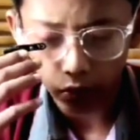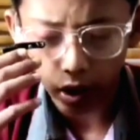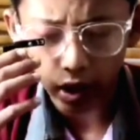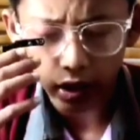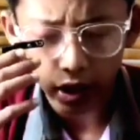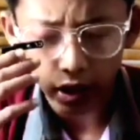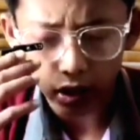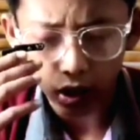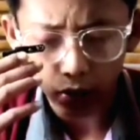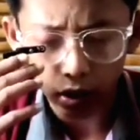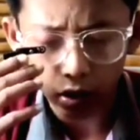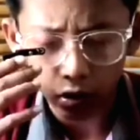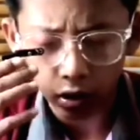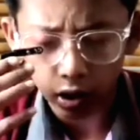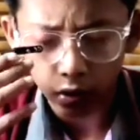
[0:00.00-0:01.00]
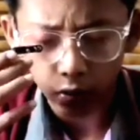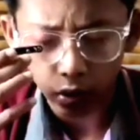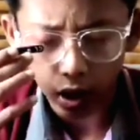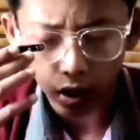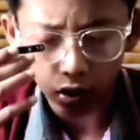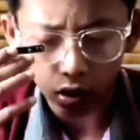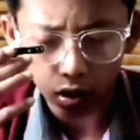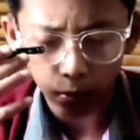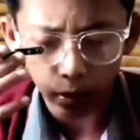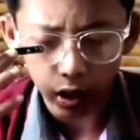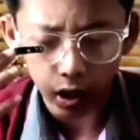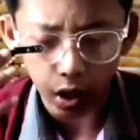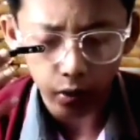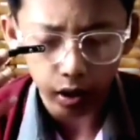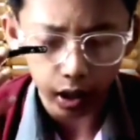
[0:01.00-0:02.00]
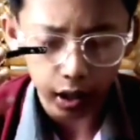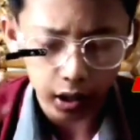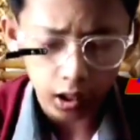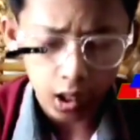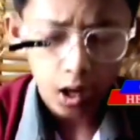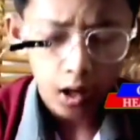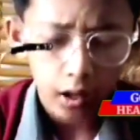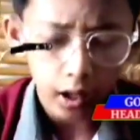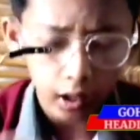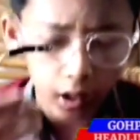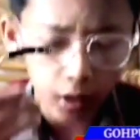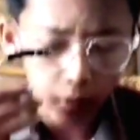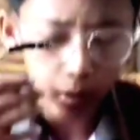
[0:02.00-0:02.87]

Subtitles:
when sensor will know that we are not opening our eyes then he